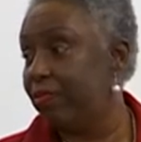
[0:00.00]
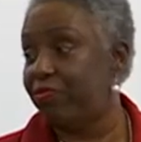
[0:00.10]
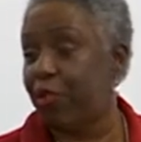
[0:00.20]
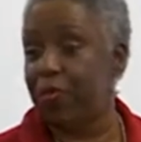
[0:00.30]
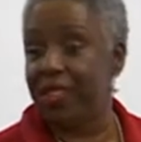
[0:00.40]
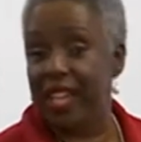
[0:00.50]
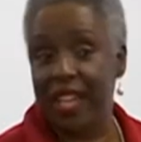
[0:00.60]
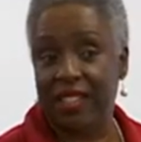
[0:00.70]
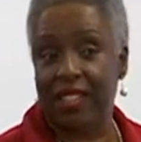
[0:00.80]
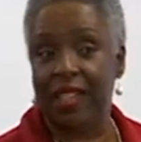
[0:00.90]
from
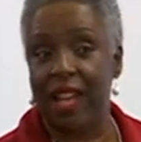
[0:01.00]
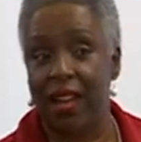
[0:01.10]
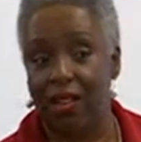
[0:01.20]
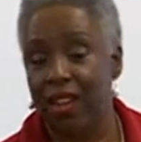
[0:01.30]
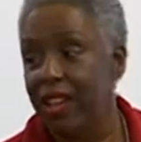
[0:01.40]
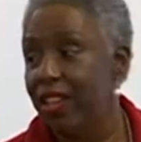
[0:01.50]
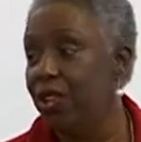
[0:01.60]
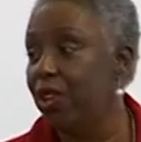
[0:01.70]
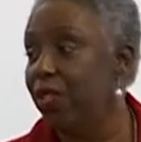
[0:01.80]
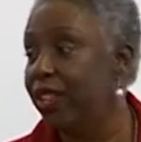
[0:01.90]
then to now,
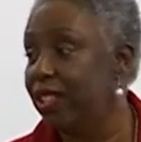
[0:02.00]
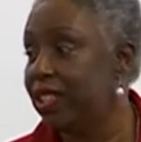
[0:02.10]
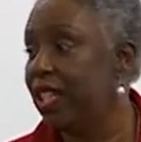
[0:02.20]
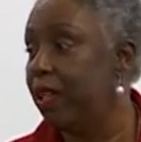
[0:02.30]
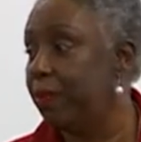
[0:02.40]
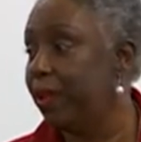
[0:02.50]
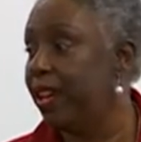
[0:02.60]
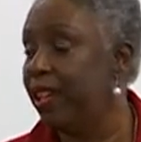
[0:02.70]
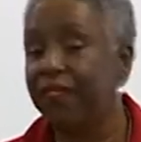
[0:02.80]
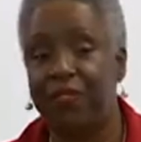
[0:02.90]
you know they're
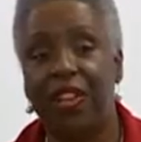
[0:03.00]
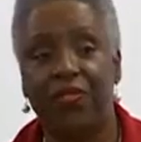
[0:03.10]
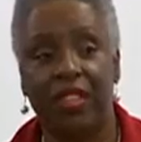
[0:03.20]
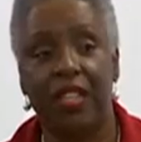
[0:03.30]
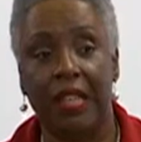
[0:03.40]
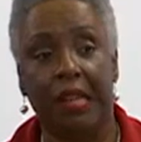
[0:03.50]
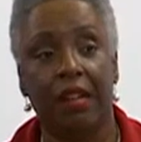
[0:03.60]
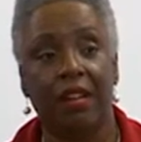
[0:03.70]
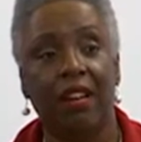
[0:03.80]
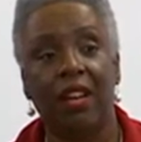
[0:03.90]
celebrating a 50
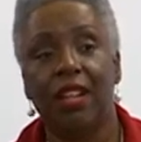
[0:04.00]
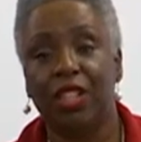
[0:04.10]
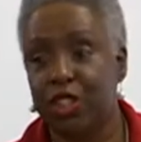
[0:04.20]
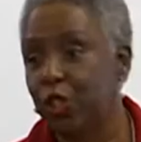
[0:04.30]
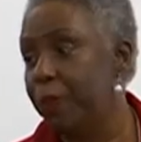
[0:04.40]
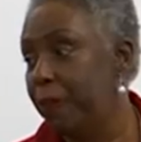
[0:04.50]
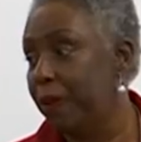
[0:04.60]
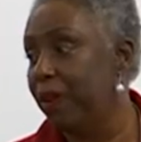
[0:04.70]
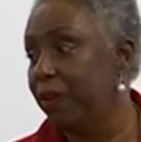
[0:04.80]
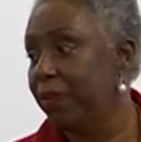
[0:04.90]
year Super
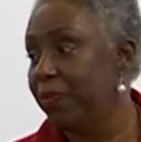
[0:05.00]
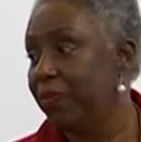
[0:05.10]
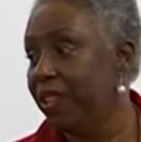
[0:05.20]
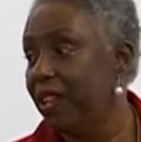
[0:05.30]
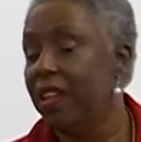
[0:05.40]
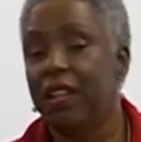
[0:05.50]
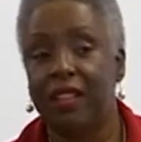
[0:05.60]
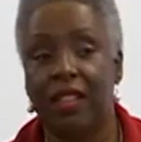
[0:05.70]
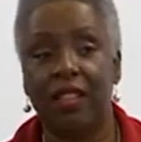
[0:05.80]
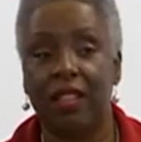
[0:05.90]
Bowl
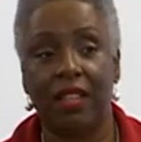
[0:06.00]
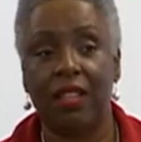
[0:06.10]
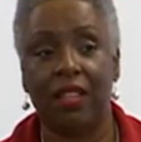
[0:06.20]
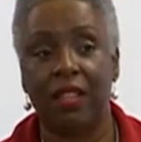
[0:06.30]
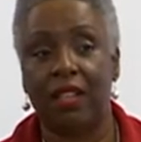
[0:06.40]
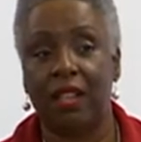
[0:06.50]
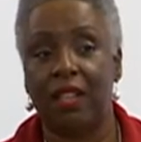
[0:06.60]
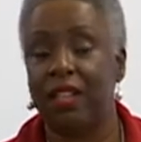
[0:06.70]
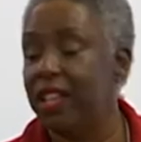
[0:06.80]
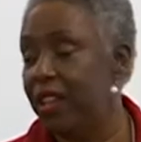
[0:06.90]
the, the, the
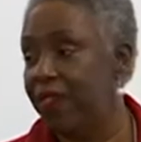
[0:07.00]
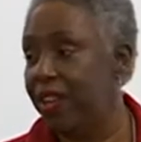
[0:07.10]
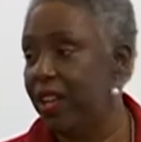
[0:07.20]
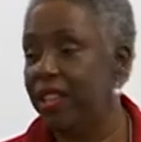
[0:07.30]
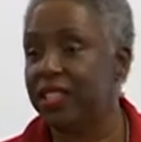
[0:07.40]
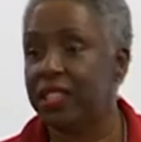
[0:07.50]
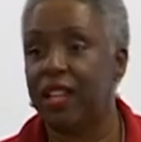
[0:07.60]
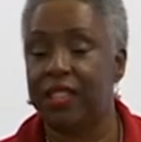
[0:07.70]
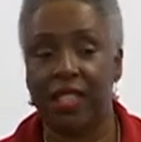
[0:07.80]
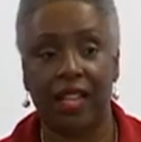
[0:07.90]
uh, NFL has
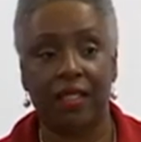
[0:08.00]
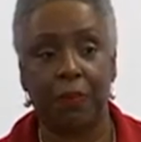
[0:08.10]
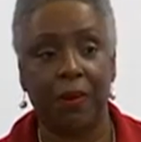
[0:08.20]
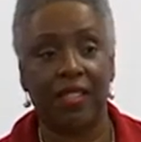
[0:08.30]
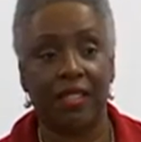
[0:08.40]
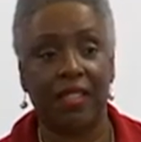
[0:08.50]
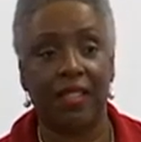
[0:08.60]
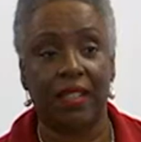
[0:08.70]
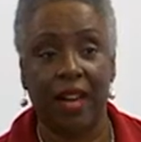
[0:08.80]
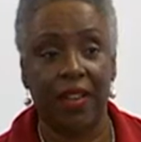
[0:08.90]
contacted
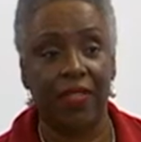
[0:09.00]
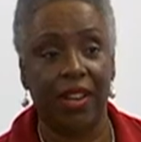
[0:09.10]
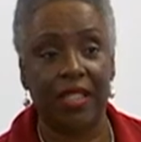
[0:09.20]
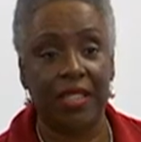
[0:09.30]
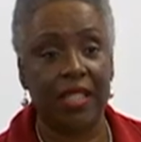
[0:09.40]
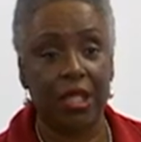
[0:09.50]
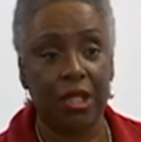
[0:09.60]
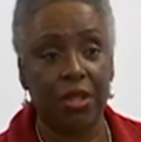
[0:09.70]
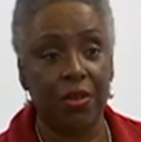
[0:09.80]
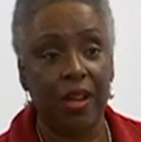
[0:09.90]
President Glover at
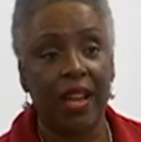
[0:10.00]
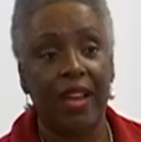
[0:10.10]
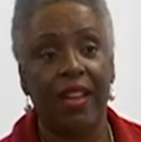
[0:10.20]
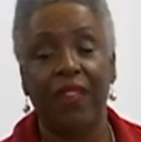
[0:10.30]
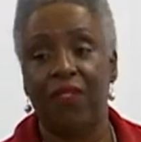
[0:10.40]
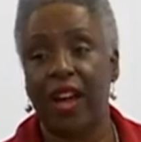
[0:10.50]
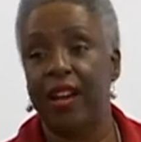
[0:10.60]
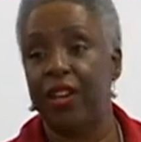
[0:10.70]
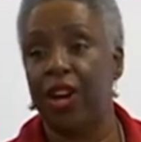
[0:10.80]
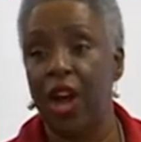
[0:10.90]
TSU,
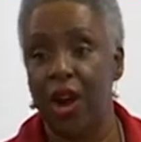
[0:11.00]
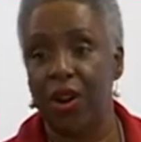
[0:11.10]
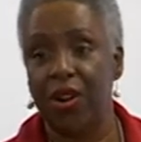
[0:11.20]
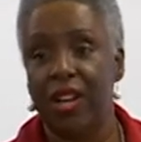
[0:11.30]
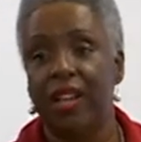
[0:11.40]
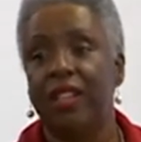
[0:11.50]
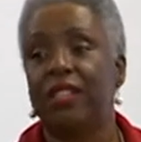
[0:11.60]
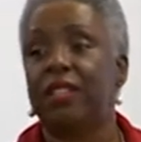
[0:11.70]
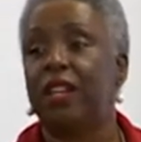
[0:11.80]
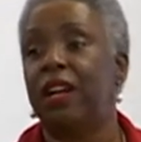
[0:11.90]
invited her
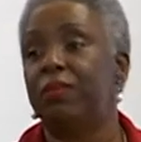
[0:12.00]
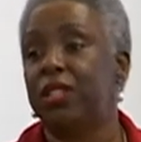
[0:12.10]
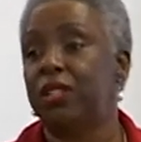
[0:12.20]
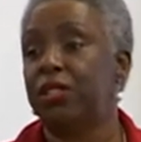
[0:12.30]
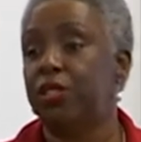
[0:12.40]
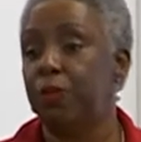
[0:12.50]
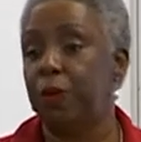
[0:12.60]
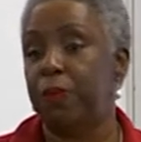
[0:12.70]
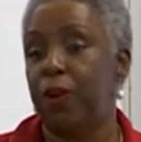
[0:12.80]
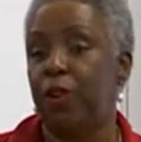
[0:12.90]
to come to the
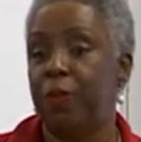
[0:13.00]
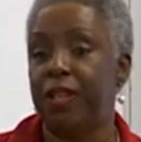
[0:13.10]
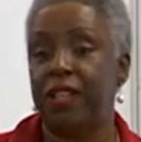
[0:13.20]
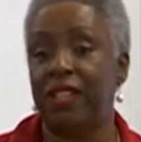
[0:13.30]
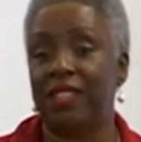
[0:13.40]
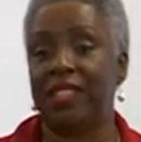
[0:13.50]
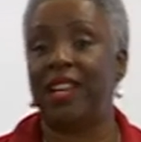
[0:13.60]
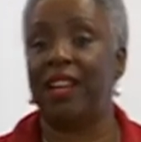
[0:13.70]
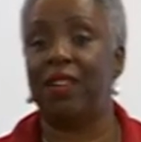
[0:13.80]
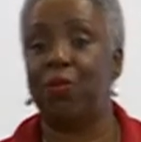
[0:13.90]
Super Bowl because
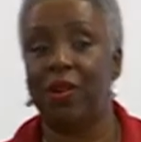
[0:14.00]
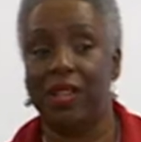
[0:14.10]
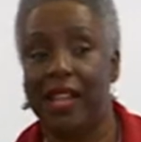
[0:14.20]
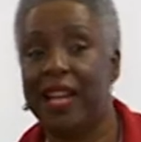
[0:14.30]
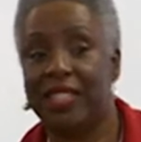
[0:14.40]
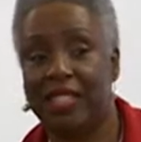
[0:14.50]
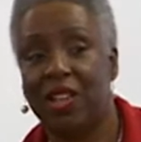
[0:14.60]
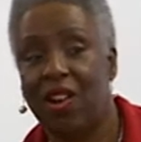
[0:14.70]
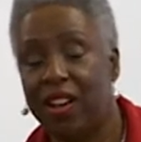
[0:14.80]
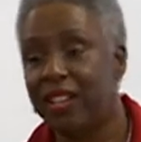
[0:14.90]
when that
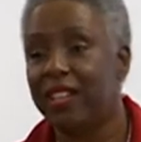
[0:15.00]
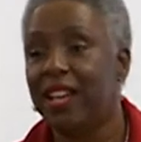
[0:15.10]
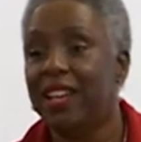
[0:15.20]
started,